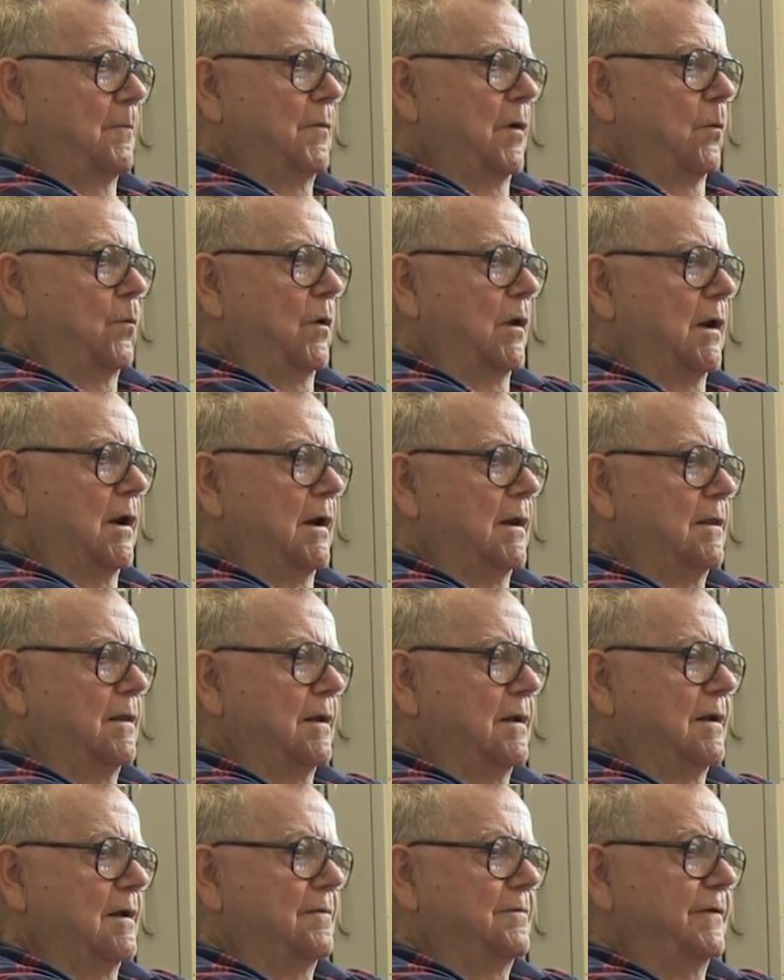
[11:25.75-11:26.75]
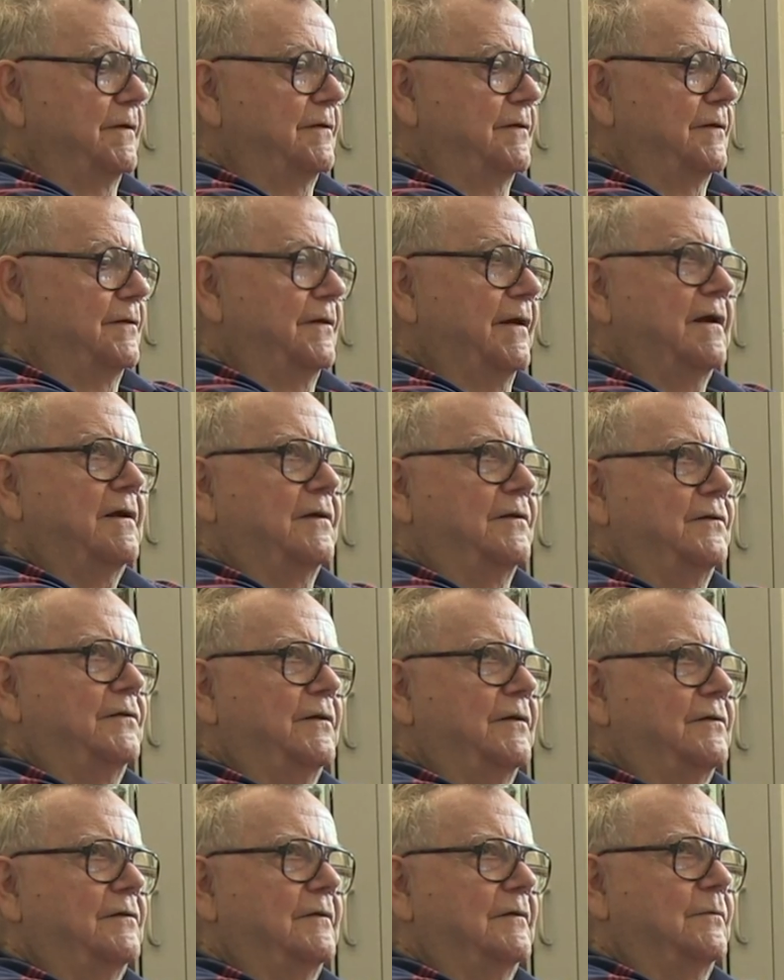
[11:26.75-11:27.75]
by what I think of as the second
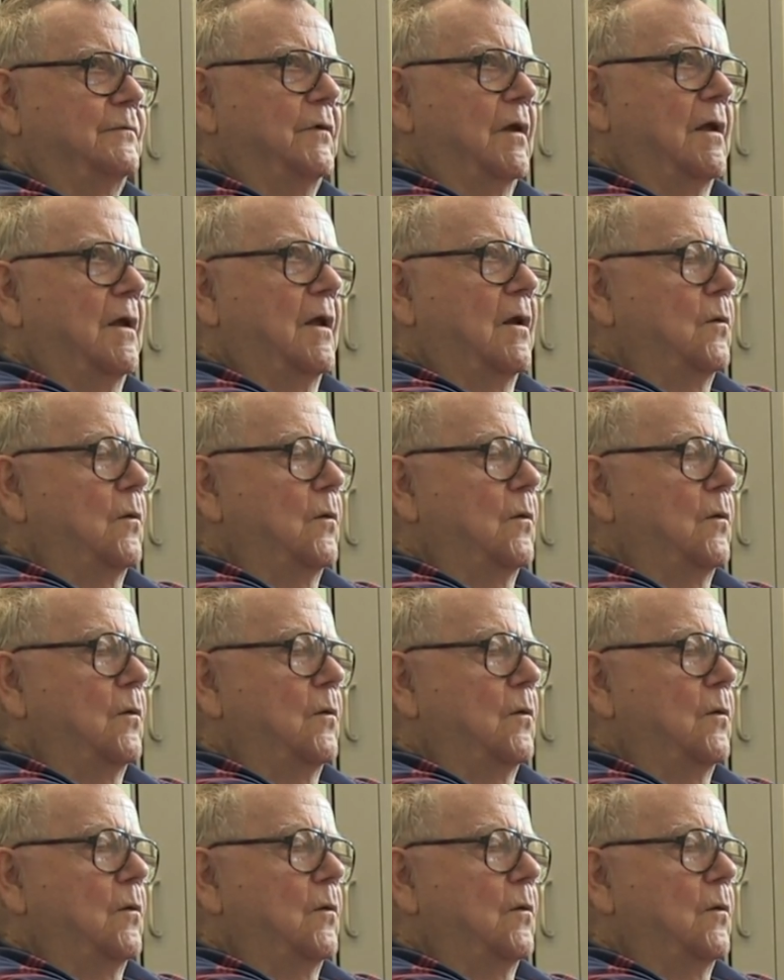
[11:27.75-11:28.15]
system,